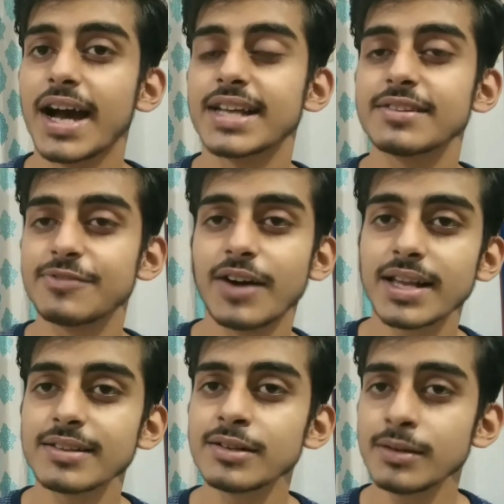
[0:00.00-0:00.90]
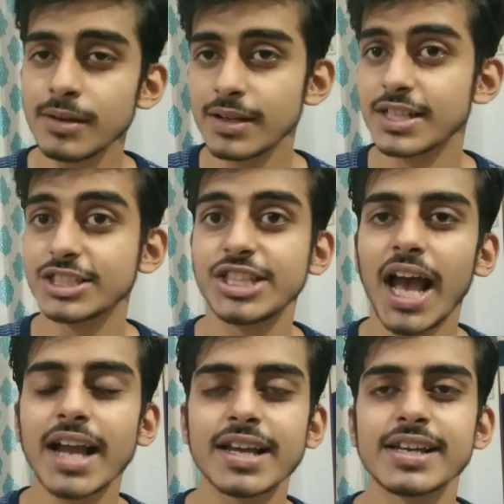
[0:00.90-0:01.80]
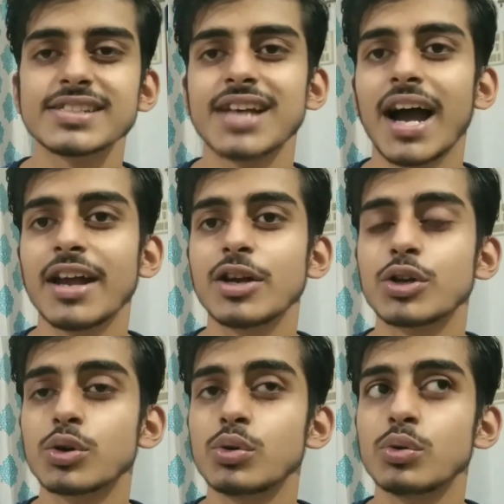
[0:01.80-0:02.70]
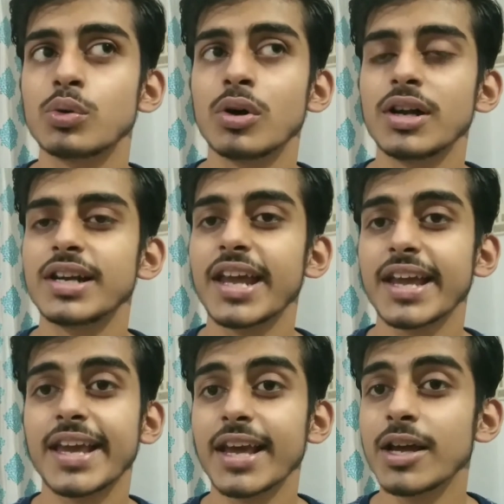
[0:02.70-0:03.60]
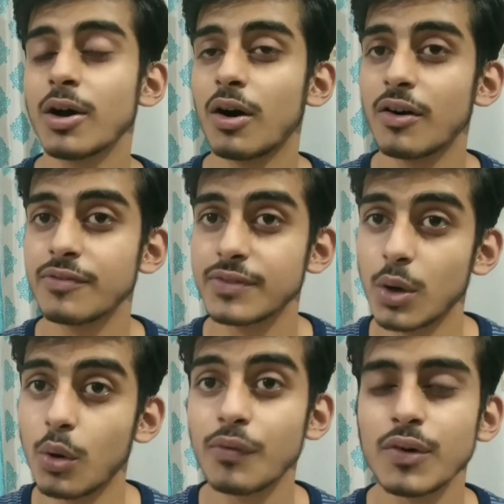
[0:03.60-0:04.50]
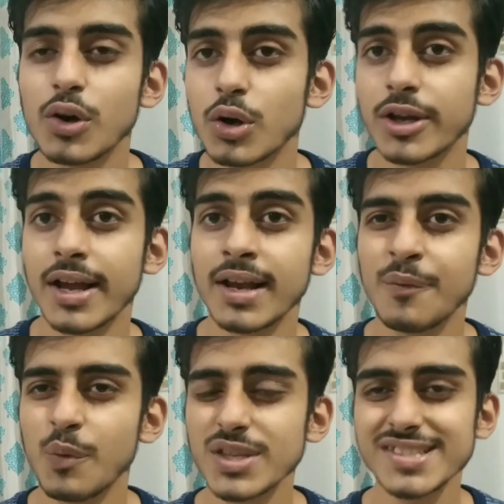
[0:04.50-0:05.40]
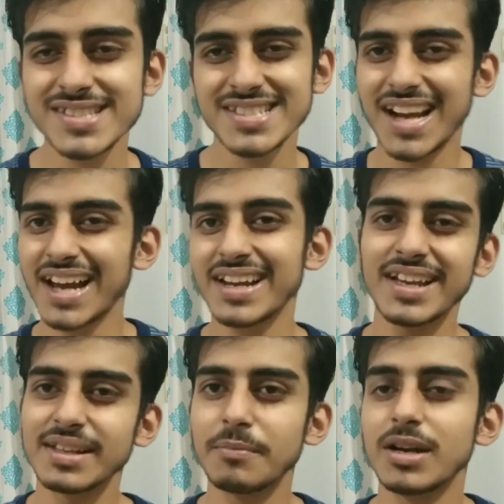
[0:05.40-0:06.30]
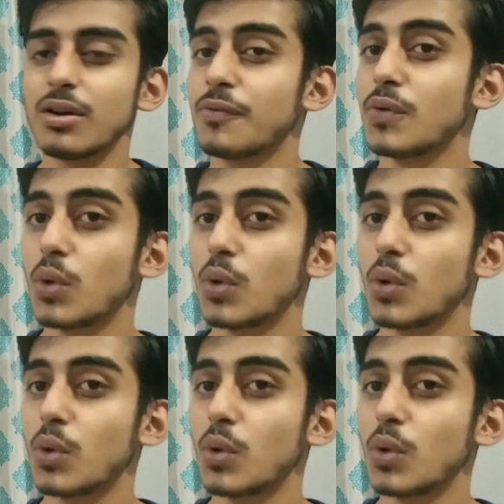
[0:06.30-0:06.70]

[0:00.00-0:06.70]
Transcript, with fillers: and the father, Jack, is hired to take care of the Overlook Hotel, which is kind of in the middle of